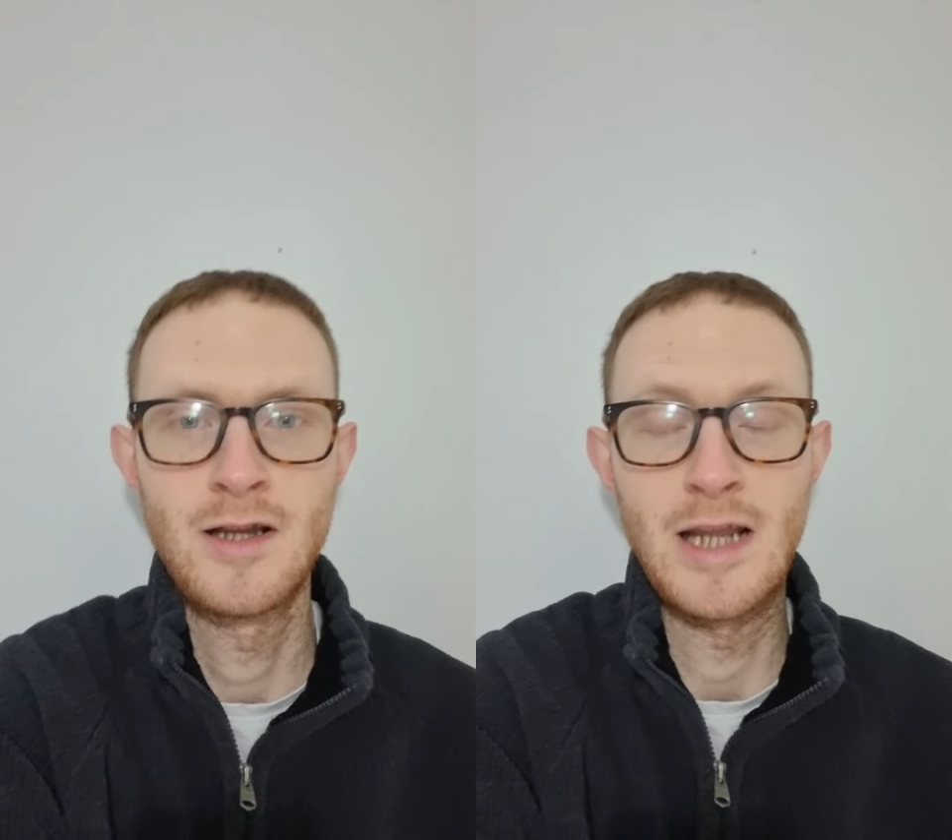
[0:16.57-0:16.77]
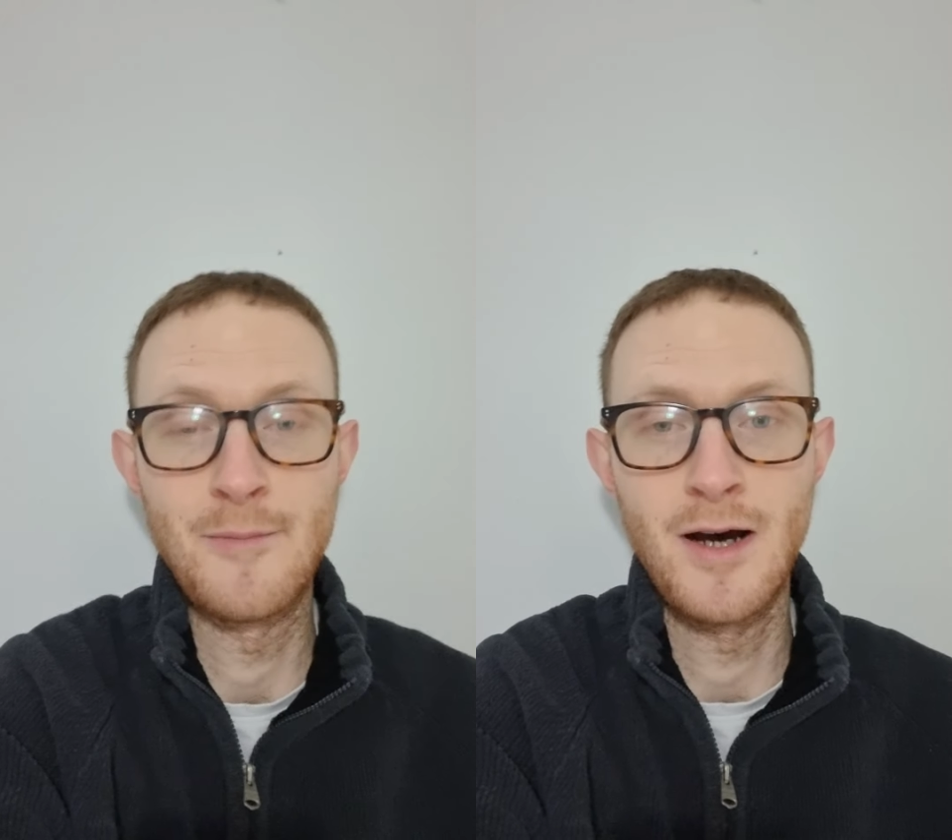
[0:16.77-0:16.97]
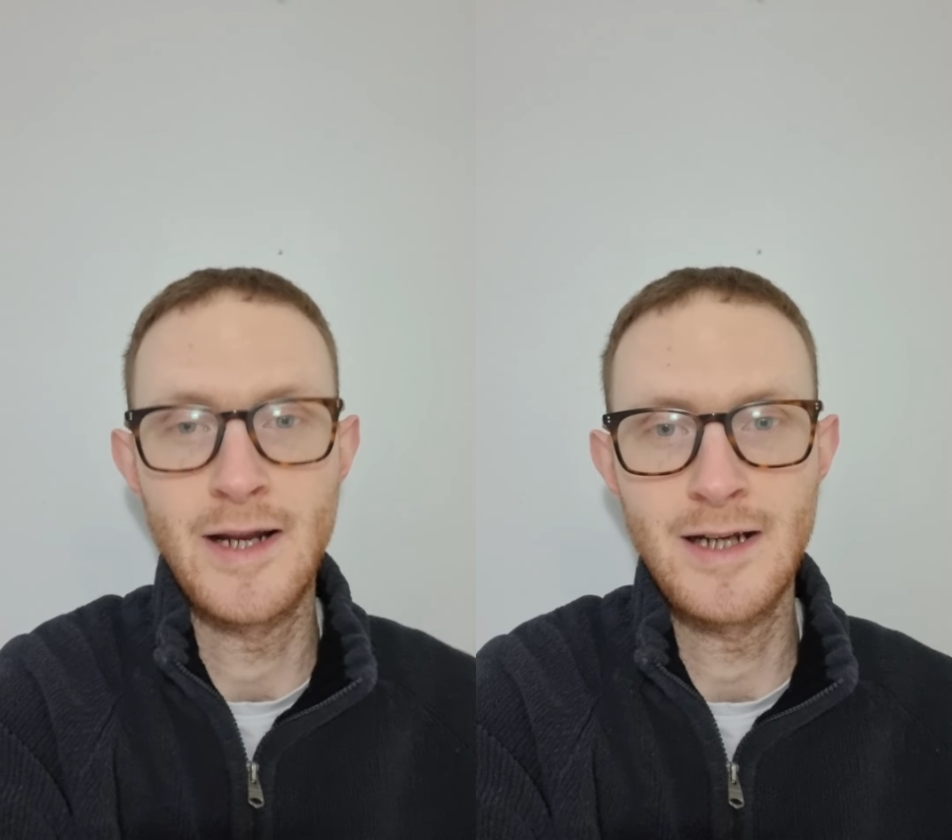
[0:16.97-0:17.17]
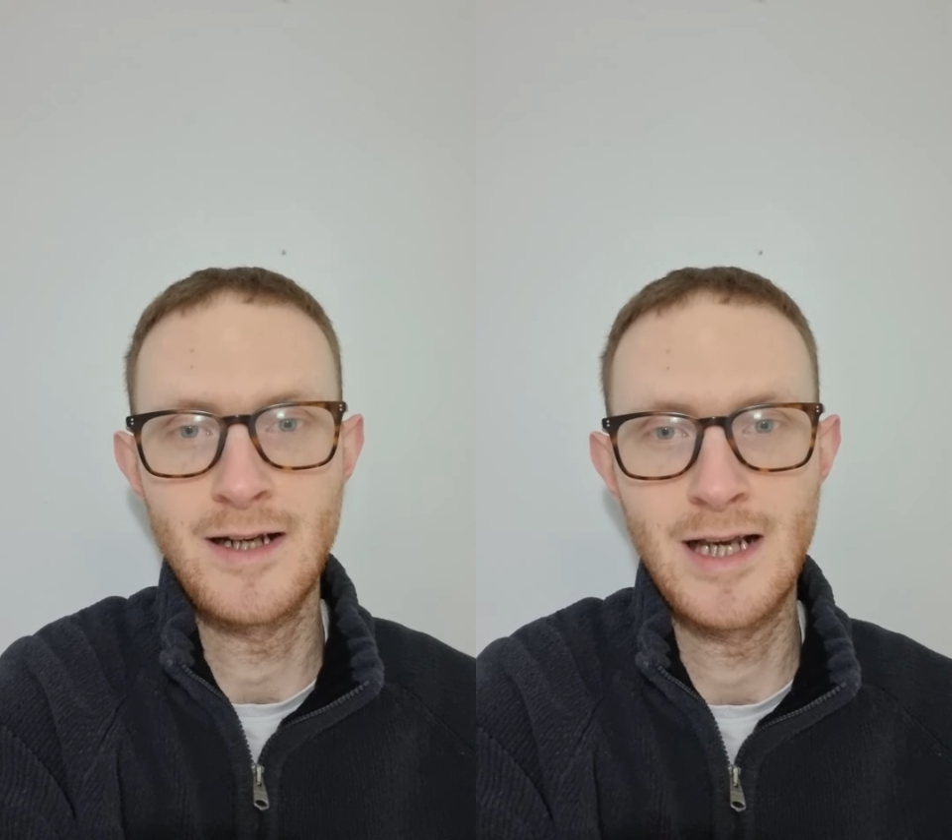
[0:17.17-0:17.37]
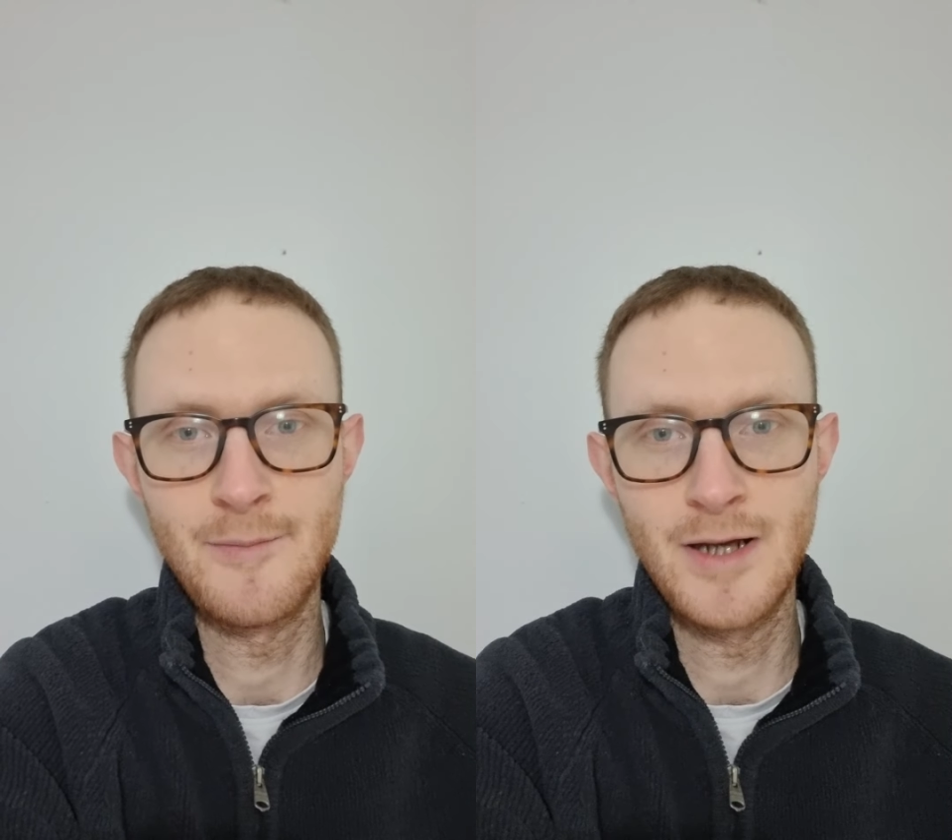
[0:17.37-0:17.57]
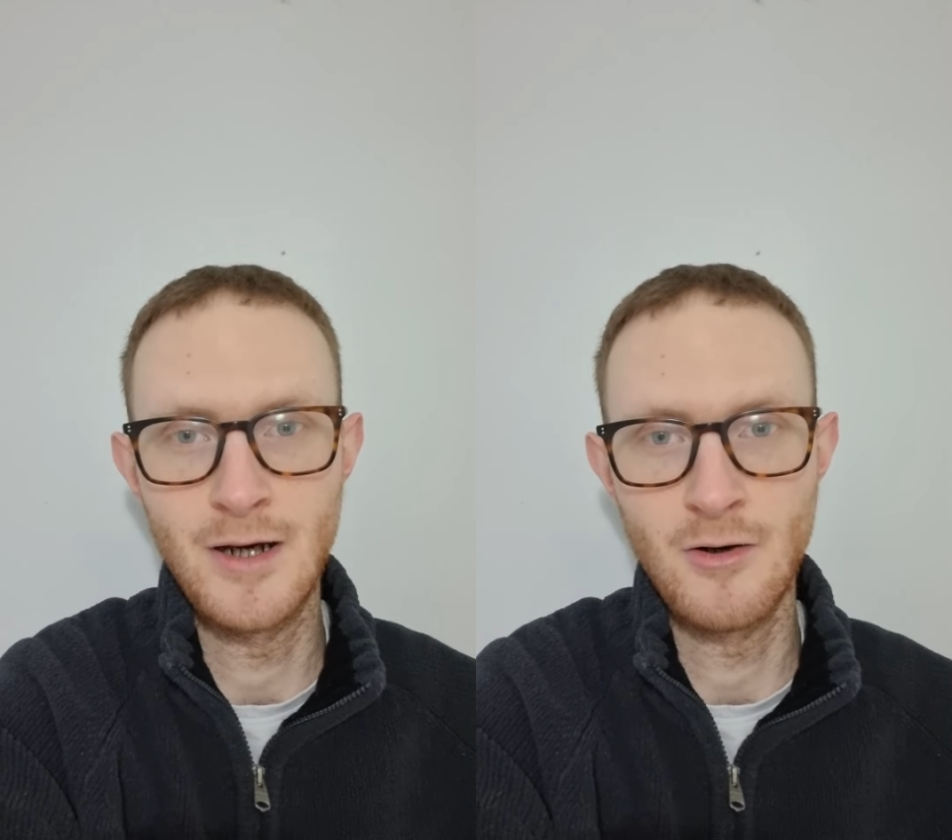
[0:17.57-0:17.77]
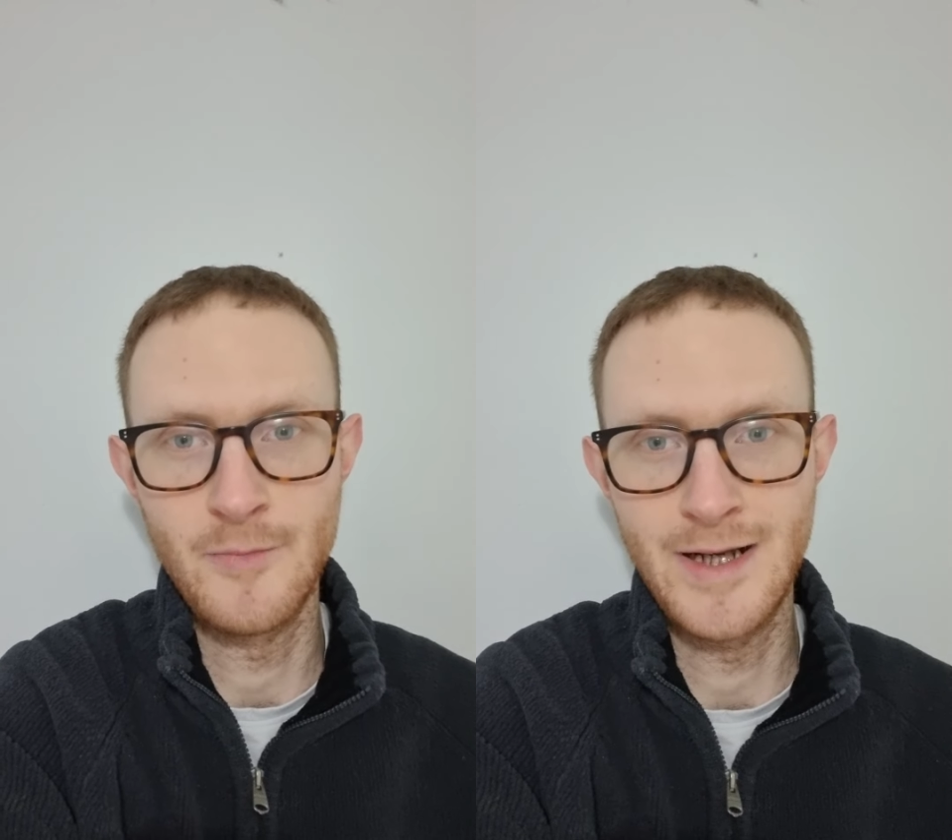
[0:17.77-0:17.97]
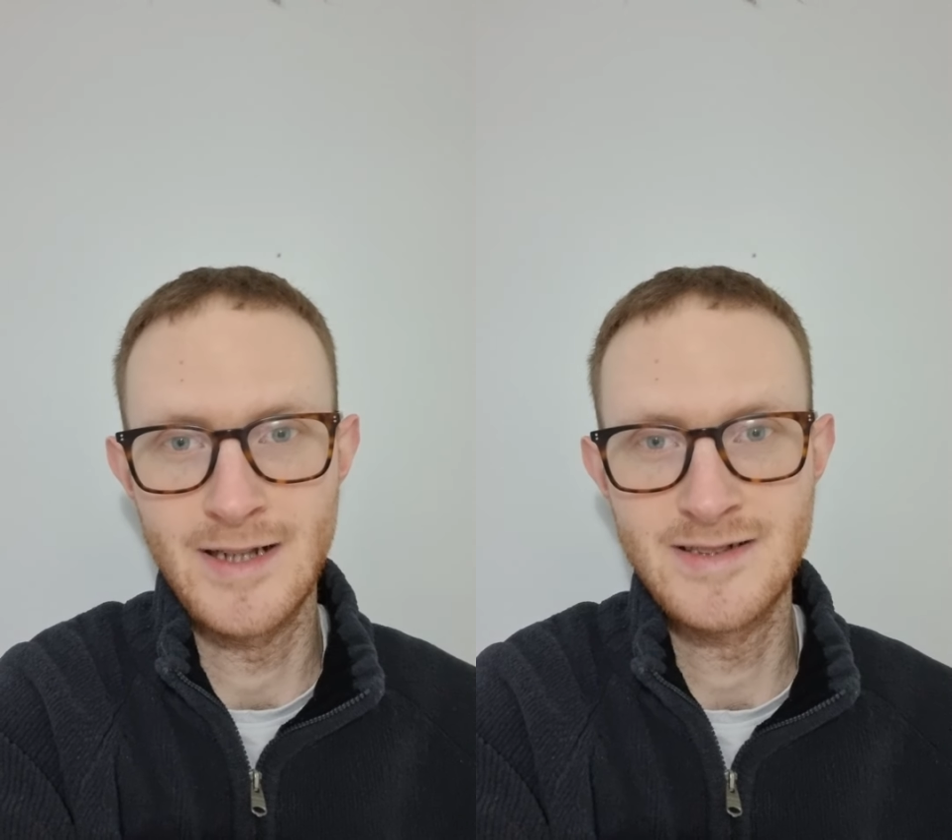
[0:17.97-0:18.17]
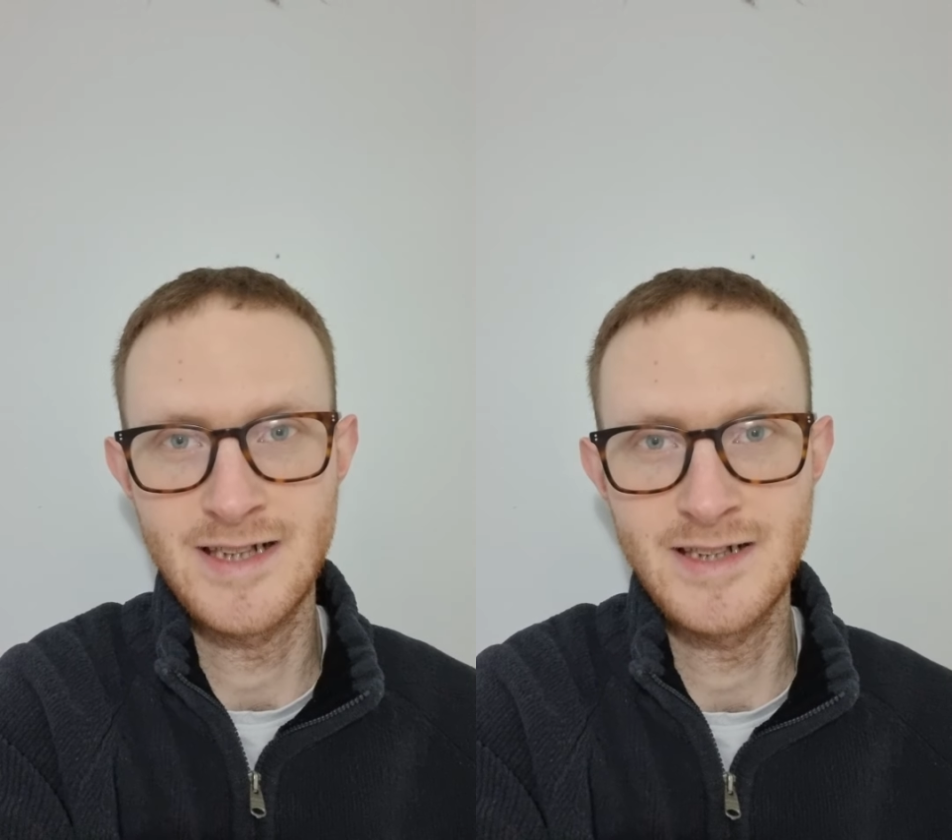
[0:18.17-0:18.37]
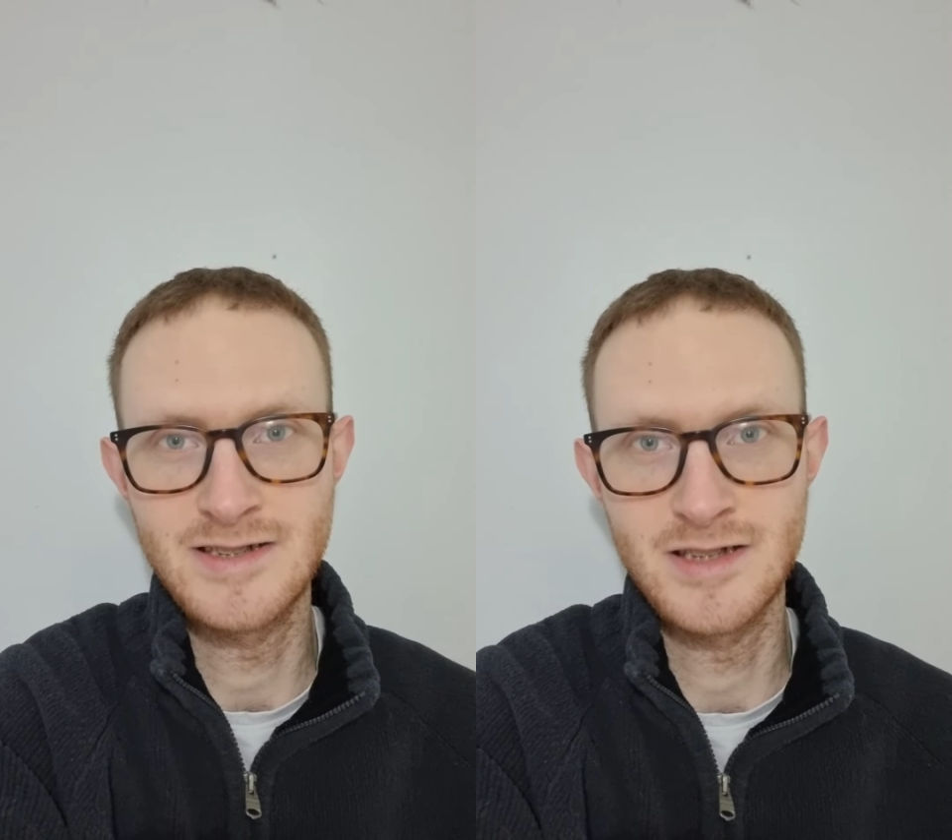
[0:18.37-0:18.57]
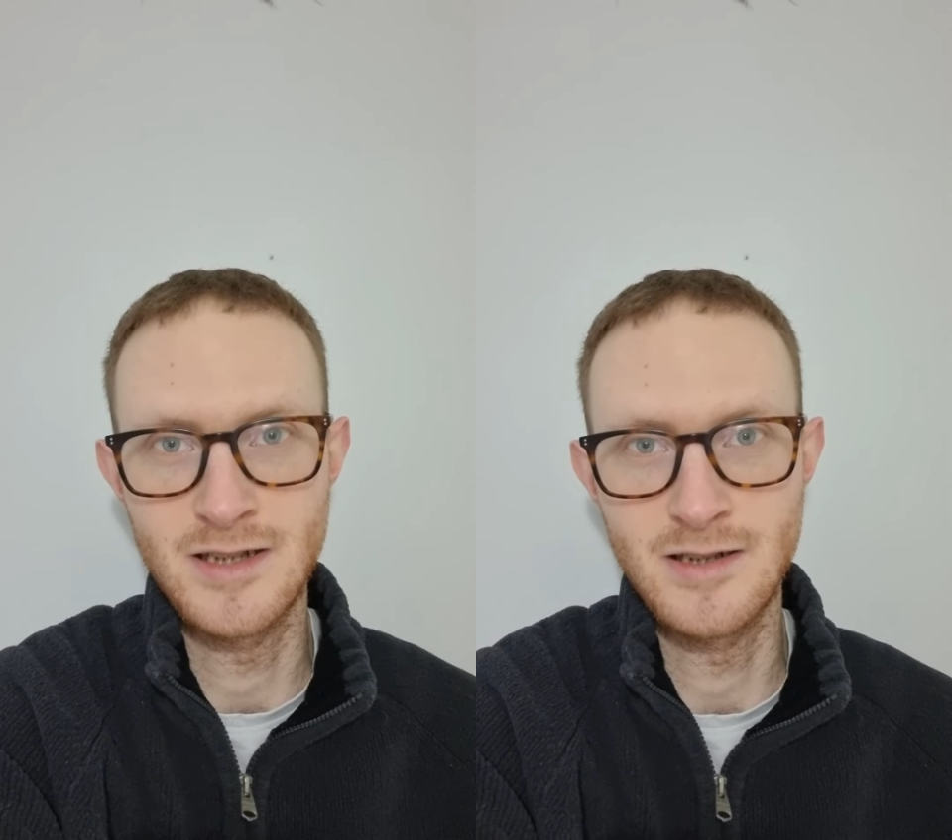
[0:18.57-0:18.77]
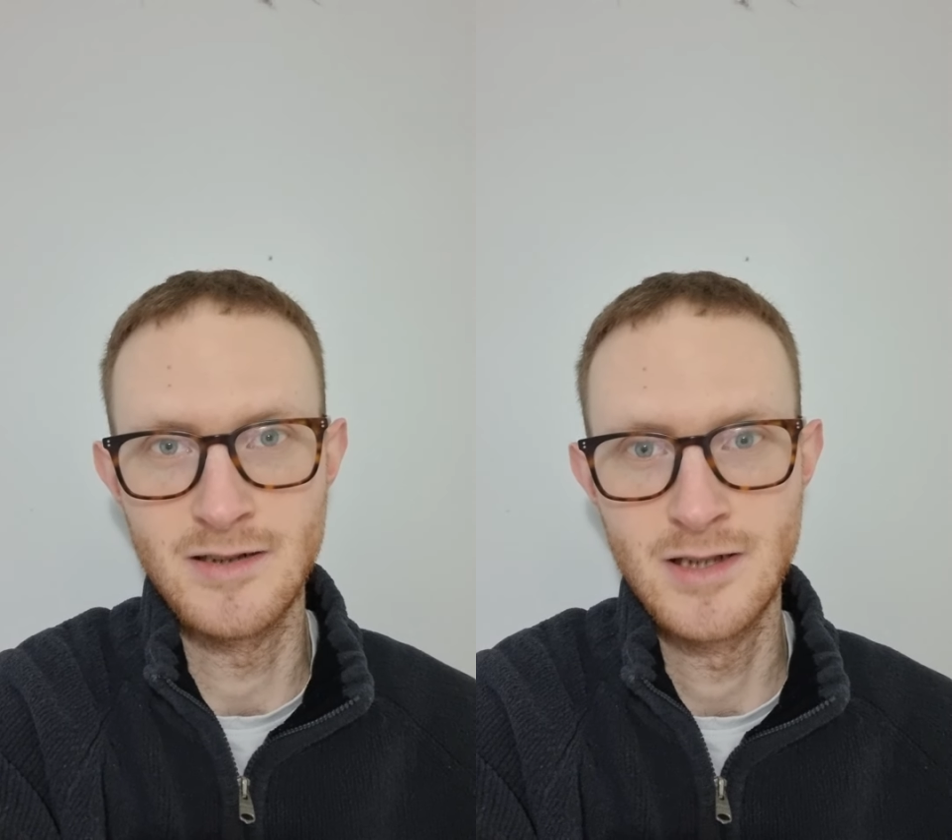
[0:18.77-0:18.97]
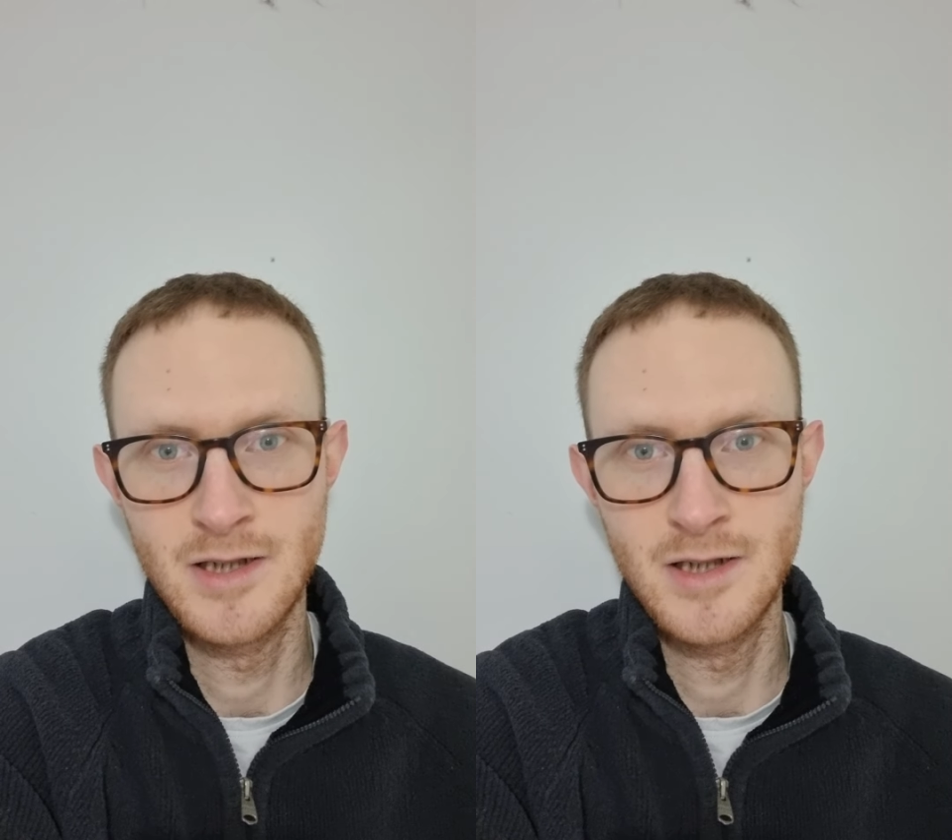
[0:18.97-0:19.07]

they might limit our ability to